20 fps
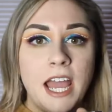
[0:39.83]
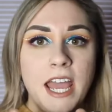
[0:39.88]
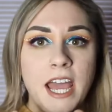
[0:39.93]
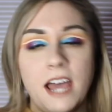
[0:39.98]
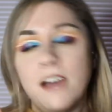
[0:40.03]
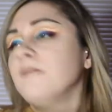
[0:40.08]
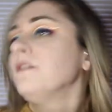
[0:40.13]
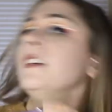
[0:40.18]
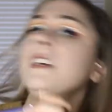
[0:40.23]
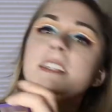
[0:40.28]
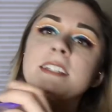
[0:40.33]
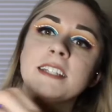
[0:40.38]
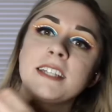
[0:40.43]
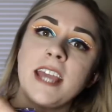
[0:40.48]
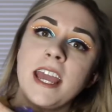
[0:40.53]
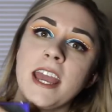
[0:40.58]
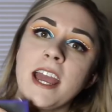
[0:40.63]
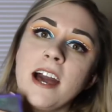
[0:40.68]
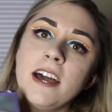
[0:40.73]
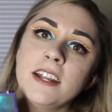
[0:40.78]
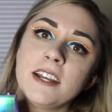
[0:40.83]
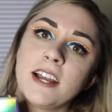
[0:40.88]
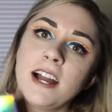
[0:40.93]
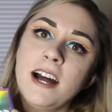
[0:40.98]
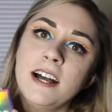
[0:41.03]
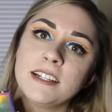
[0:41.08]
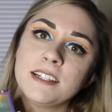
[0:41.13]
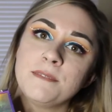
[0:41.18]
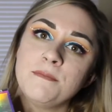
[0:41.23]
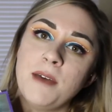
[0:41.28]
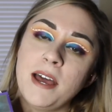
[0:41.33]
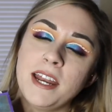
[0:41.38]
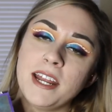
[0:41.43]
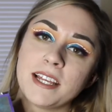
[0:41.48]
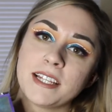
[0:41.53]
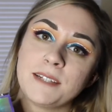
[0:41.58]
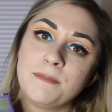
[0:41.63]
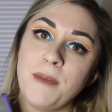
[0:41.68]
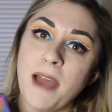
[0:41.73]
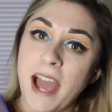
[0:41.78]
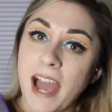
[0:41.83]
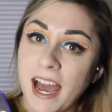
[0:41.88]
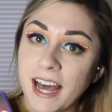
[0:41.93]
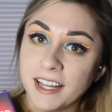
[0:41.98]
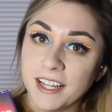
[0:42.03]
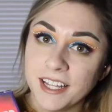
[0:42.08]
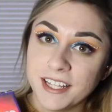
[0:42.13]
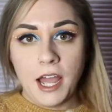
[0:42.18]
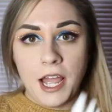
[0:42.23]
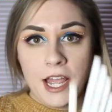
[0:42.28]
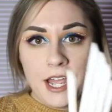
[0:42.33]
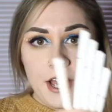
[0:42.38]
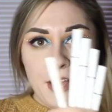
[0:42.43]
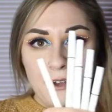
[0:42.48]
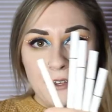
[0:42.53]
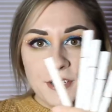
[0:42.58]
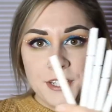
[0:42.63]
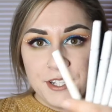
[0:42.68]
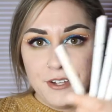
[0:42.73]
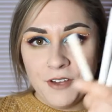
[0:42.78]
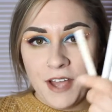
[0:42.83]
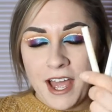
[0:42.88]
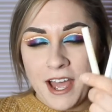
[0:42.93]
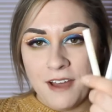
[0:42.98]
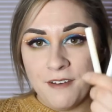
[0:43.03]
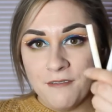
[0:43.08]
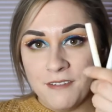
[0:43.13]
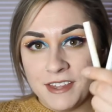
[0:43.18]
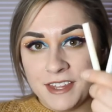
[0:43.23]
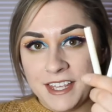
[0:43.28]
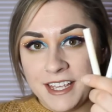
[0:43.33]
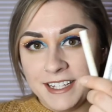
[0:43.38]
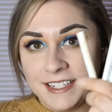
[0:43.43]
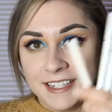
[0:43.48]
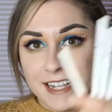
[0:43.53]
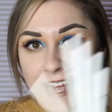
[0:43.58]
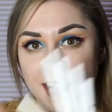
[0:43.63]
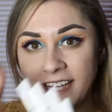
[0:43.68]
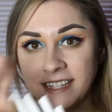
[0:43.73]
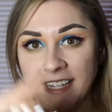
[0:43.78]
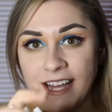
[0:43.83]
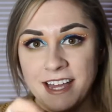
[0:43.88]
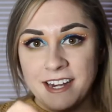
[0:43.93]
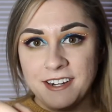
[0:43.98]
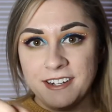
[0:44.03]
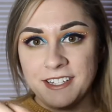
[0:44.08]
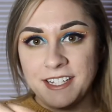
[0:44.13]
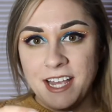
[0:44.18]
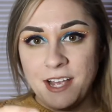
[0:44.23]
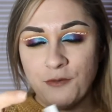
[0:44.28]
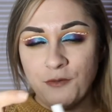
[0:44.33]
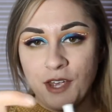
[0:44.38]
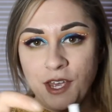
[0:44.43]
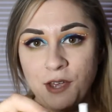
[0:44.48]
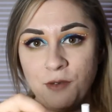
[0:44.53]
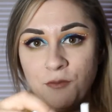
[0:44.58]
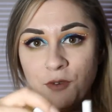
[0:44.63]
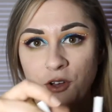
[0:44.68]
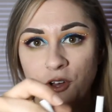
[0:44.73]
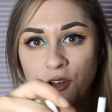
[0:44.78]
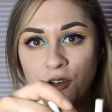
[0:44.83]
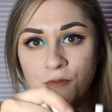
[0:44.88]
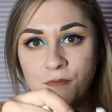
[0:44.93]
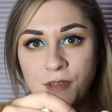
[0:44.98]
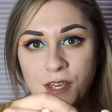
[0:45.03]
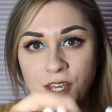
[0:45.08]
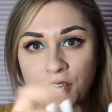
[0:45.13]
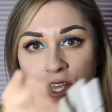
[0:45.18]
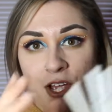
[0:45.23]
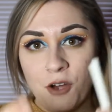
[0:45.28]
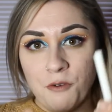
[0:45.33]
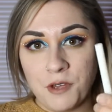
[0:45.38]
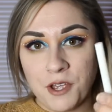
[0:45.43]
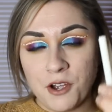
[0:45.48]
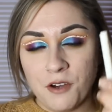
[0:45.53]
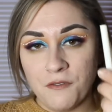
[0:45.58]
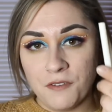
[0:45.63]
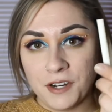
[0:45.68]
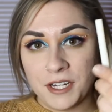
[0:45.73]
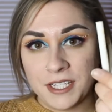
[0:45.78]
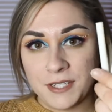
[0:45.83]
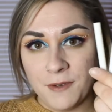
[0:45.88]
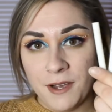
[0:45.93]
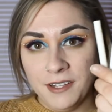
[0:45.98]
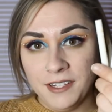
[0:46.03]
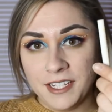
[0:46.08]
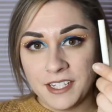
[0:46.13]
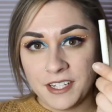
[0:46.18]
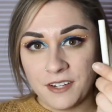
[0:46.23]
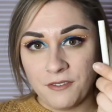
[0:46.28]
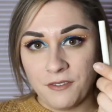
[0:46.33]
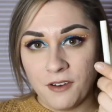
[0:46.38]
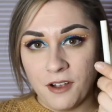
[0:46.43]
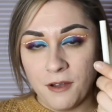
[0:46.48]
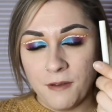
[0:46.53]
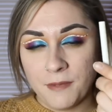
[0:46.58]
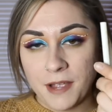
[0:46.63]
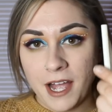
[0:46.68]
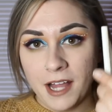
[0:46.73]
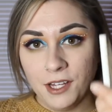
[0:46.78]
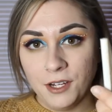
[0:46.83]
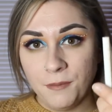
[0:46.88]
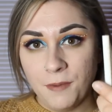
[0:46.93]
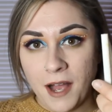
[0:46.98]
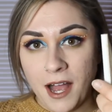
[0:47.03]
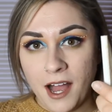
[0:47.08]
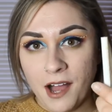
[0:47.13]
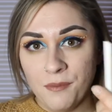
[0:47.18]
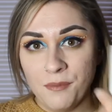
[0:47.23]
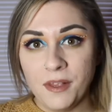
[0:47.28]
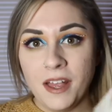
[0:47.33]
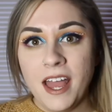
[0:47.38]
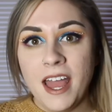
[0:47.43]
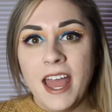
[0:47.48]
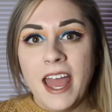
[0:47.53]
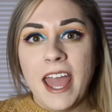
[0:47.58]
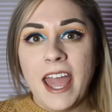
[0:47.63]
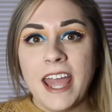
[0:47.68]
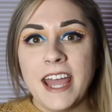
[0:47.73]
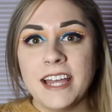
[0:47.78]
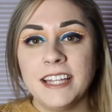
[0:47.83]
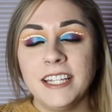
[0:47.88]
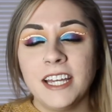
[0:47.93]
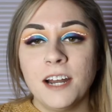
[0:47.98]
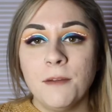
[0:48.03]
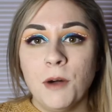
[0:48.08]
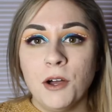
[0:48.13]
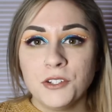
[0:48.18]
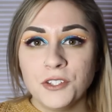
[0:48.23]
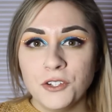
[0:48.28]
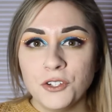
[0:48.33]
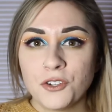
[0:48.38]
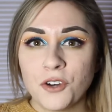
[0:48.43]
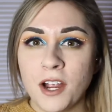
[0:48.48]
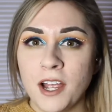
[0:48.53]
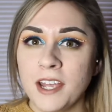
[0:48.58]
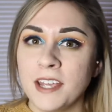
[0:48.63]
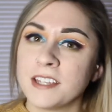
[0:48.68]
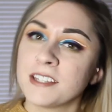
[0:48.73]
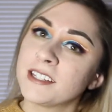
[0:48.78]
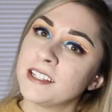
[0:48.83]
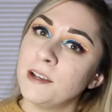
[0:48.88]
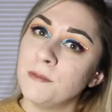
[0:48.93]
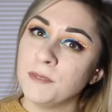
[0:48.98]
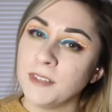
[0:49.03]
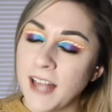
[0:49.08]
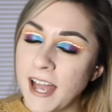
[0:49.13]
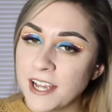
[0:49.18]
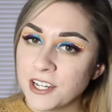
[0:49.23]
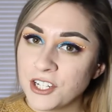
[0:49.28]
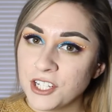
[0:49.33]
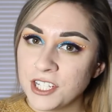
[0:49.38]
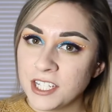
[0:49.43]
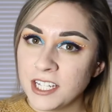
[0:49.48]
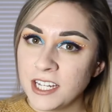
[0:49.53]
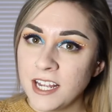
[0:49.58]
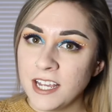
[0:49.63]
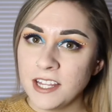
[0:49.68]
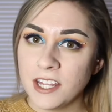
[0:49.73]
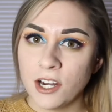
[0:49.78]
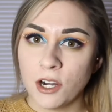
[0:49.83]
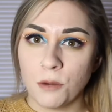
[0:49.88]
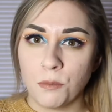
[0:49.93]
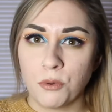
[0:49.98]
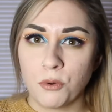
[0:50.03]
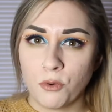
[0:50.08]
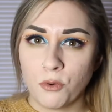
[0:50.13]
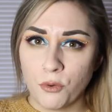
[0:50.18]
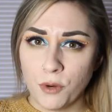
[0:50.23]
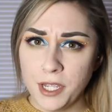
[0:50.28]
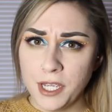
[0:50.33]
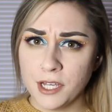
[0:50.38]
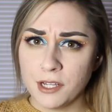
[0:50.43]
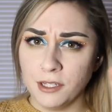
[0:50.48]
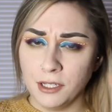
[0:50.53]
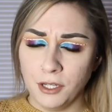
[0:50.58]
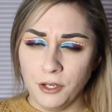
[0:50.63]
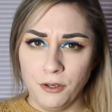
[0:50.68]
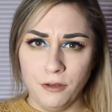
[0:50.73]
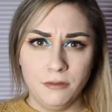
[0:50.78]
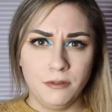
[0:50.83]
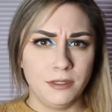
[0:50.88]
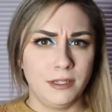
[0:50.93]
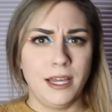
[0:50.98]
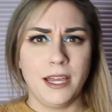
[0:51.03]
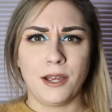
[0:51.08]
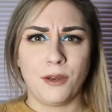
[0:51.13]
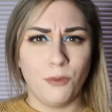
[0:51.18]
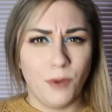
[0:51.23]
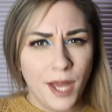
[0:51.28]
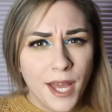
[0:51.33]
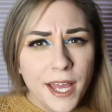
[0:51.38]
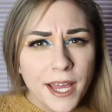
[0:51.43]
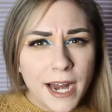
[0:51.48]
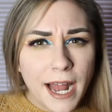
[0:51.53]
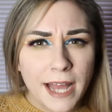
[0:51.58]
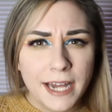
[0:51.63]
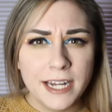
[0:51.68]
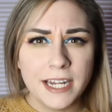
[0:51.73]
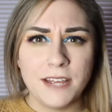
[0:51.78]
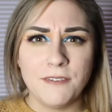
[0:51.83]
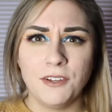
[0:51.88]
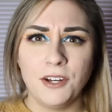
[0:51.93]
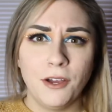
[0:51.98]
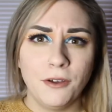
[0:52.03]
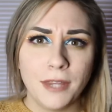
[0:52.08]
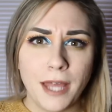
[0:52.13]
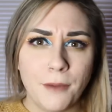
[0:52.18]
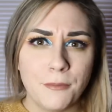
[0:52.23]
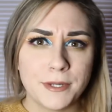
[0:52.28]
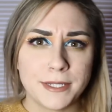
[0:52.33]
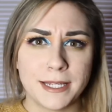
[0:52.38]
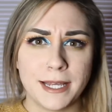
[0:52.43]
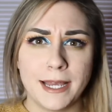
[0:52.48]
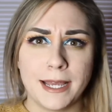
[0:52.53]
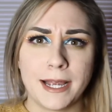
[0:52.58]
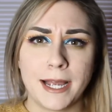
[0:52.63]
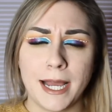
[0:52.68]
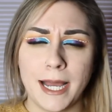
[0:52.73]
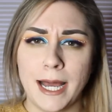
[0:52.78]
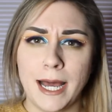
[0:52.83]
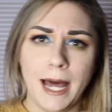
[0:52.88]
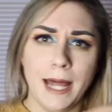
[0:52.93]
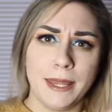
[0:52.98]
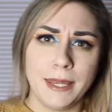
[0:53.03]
have this Chaotic Cosmetics palette. I also have these eyeliners that we will be going over as well. These are from Colourpop. And then I'm also trying some lashes today that are pre-glued. Like what? I didn't even know that was like a